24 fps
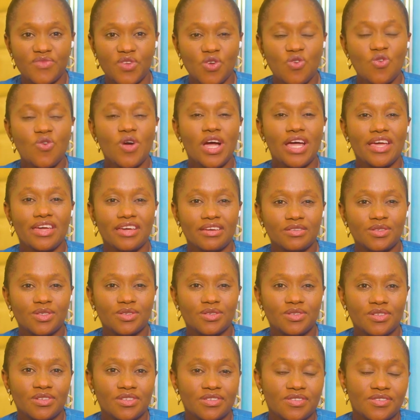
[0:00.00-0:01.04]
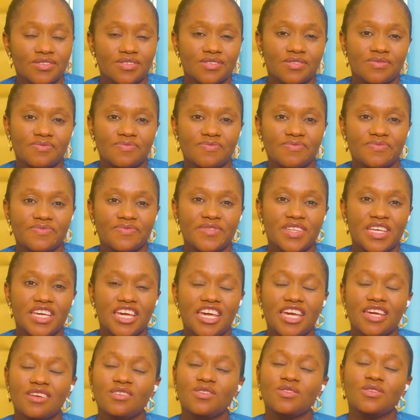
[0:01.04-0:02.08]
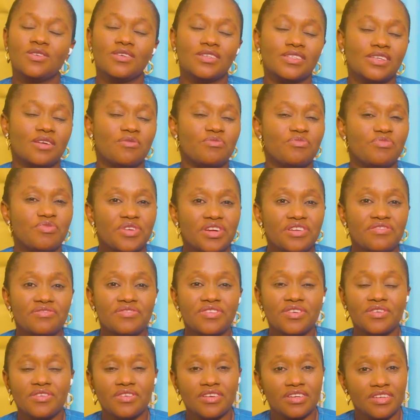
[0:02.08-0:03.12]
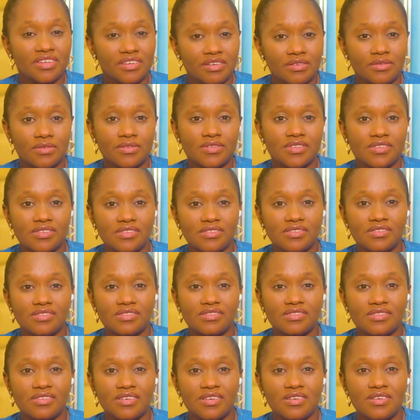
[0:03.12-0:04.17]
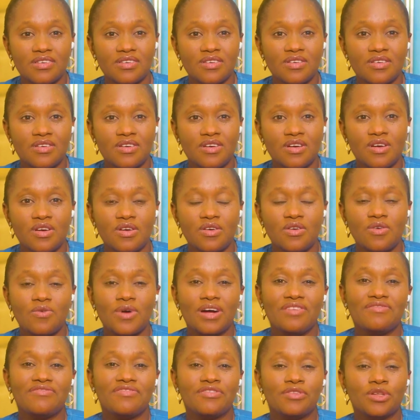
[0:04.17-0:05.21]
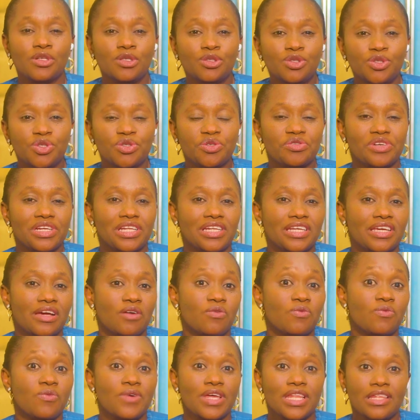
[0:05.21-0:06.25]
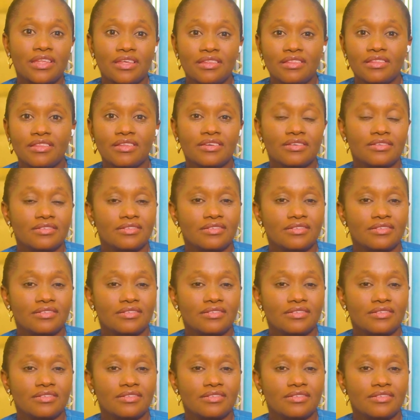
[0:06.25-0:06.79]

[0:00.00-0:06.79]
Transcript: Who are egg donors? Egg donors are brave young girls who have voluntarily and willingly